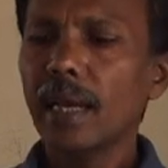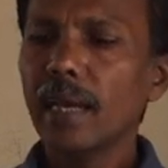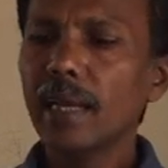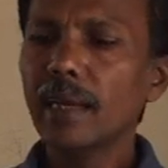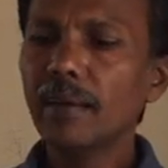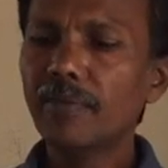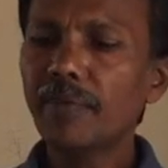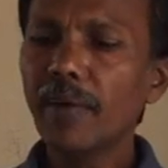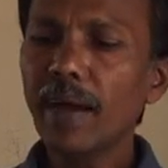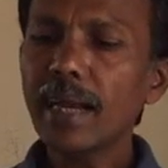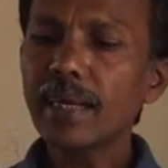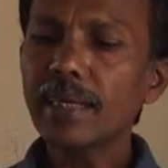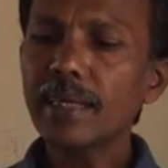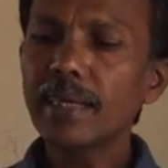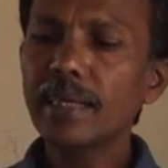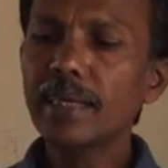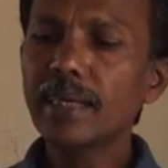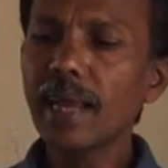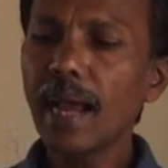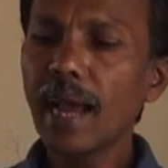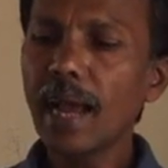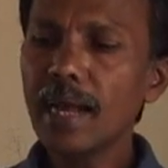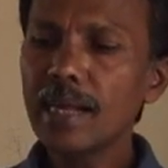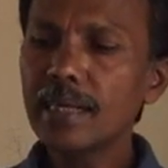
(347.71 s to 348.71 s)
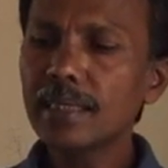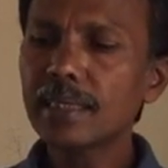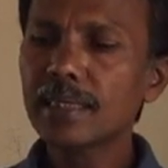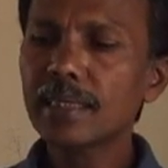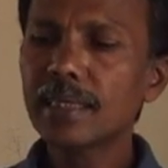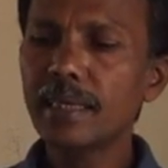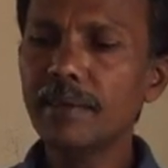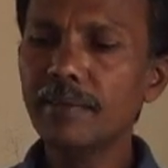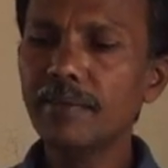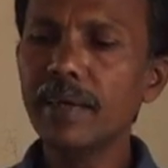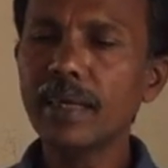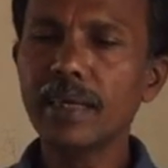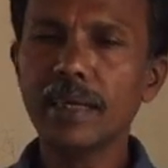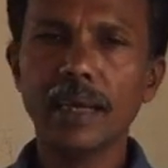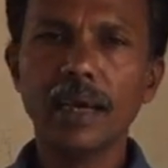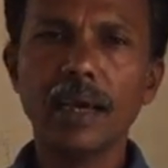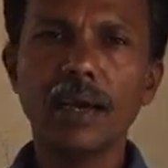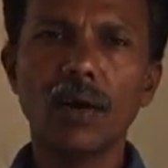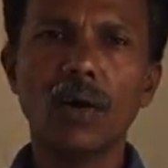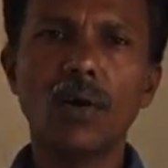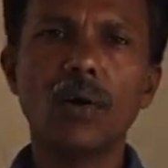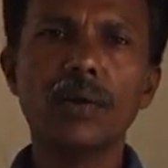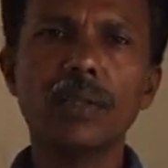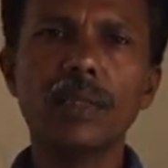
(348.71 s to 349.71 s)
In fact, it has given
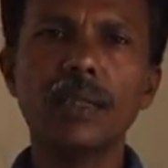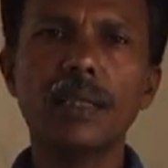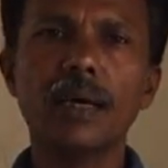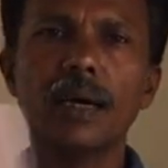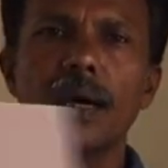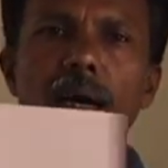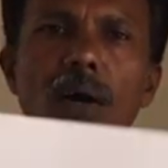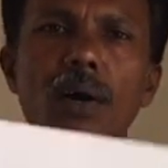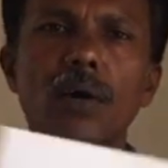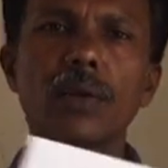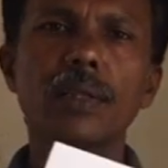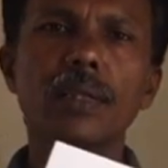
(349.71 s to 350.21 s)
on the